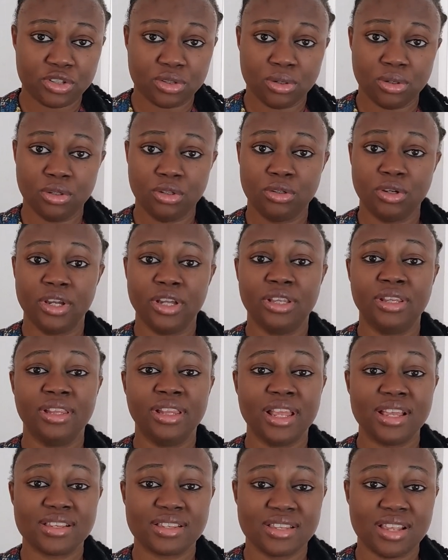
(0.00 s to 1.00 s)
or you earn
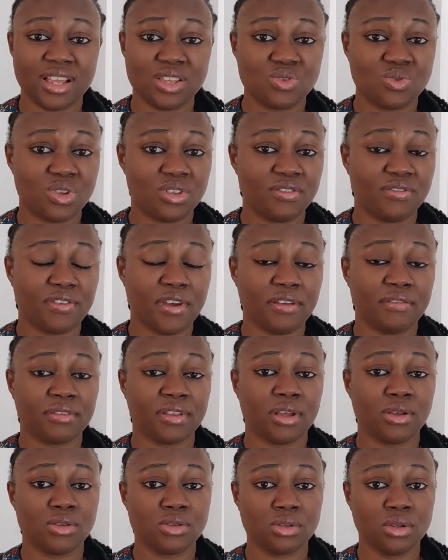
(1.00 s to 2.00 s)
less than
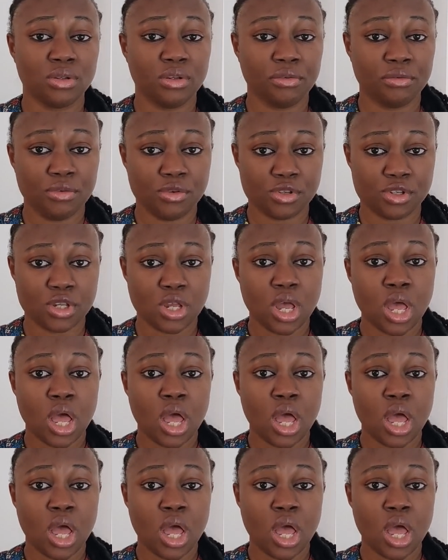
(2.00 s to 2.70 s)
25,000 euros,